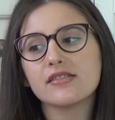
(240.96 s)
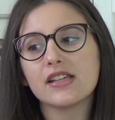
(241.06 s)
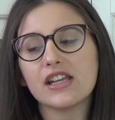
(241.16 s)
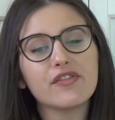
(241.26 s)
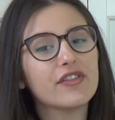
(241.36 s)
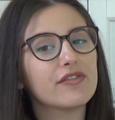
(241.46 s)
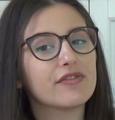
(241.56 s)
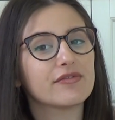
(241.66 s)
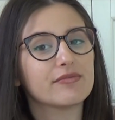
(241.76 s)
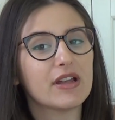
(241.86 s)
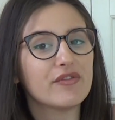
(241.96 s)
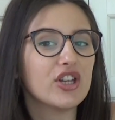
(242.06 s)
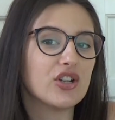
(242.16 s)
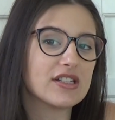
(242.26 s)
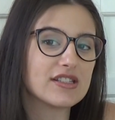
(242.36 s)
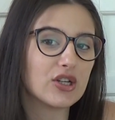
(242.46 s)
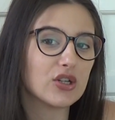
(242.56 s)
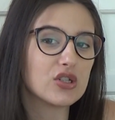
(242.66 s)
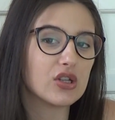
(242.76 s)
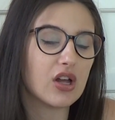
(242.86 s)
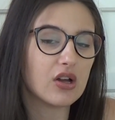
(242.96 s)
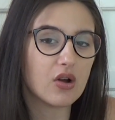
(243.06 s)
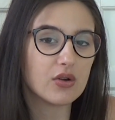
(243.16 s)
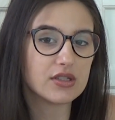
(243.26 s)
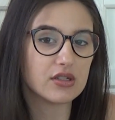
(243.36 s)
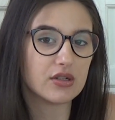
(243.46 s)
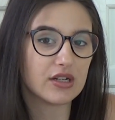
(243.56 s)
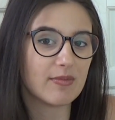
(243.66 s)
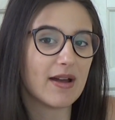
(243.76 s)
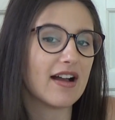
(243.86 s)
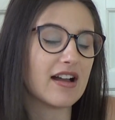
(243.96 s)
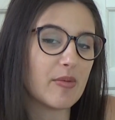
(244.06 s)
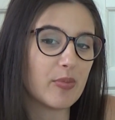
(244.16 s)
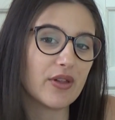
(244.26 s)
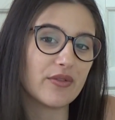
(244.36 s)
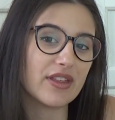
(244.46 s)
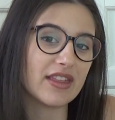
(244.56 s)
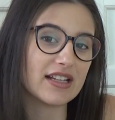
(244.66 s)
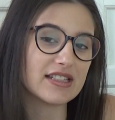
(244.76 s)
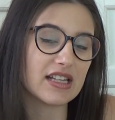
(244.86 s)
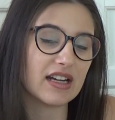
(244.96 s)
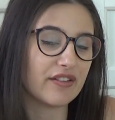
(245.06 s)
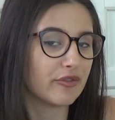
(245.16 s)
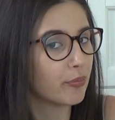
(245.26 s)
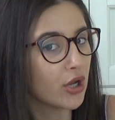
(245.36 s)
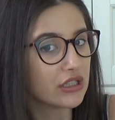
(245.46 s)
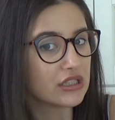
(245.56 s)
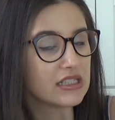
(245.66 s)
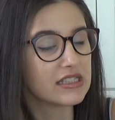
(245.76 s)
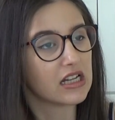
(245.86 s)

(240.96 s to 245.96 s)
If my video doesn't go too long, I'll also talk about a couple of things that I've purchased.